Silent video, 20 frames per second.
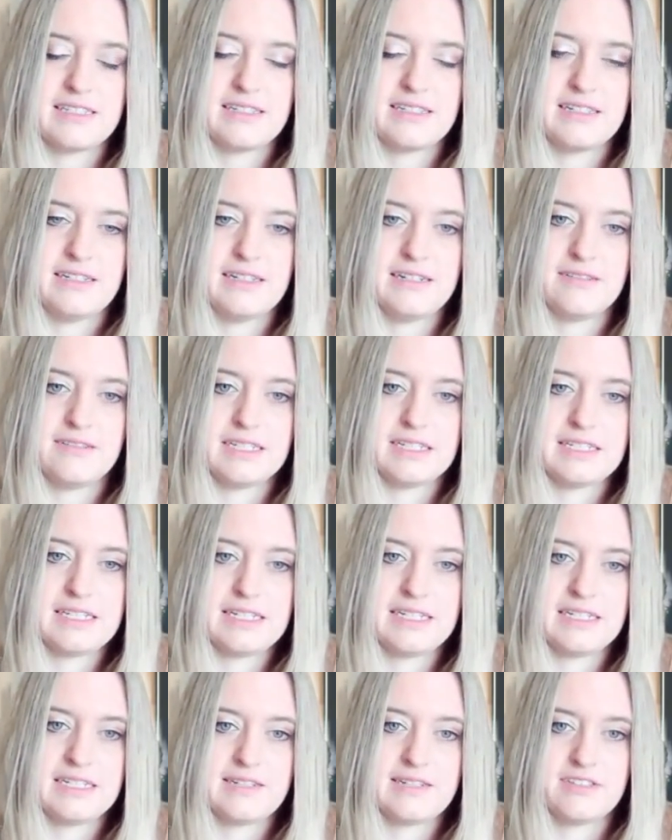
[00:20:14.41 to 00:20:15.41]

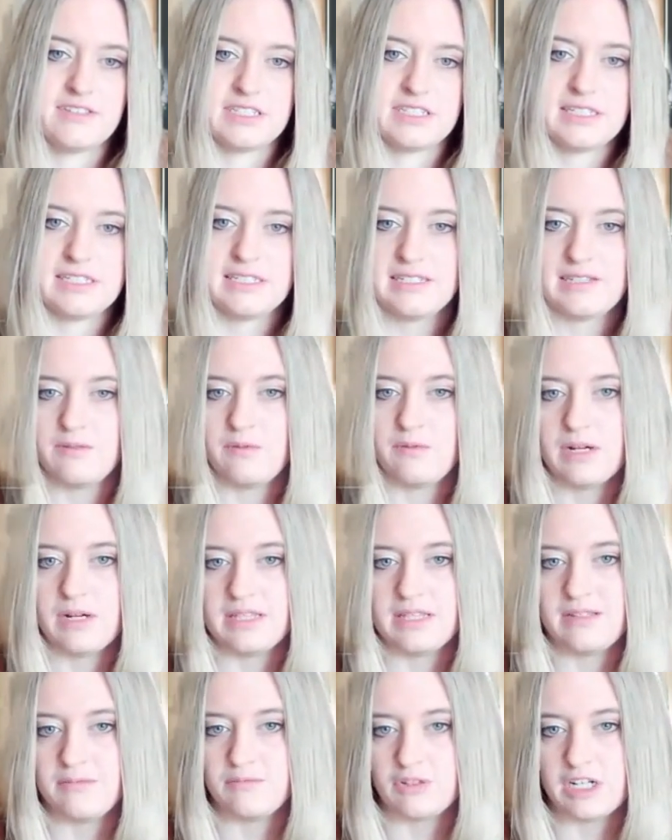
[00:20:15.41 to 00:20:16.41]
distinct differences in what
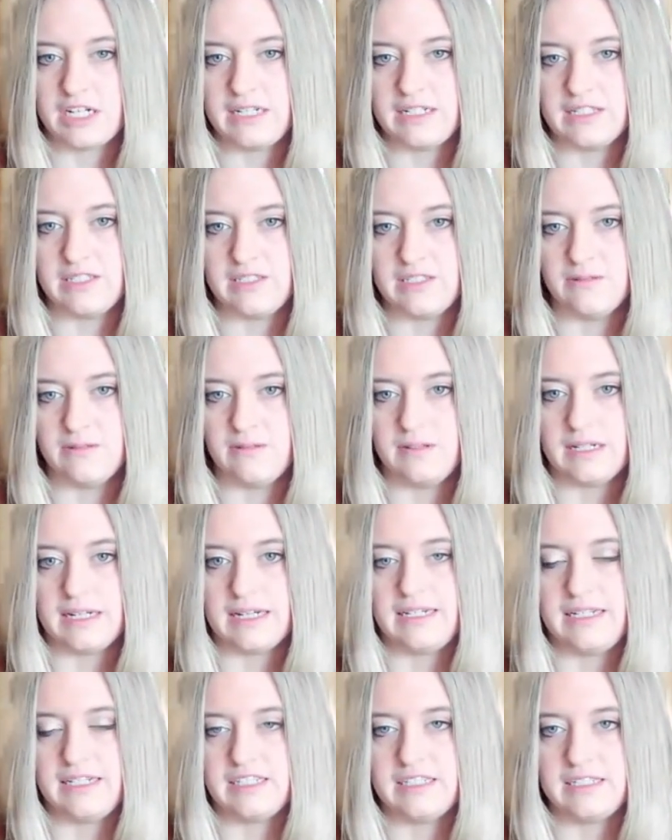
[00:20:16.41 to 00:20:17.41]
the brain is doing
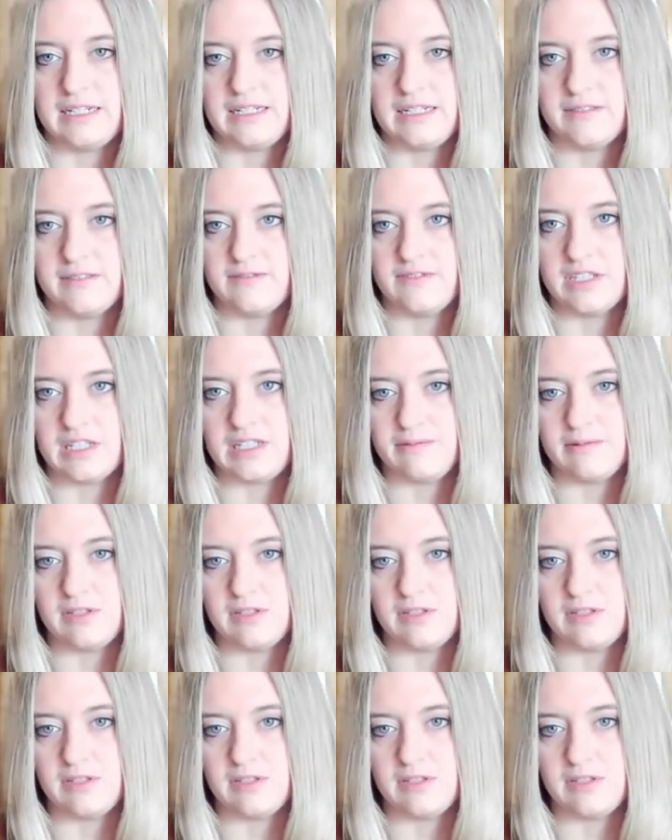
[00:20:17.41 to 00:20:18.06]
at each stage of sleep.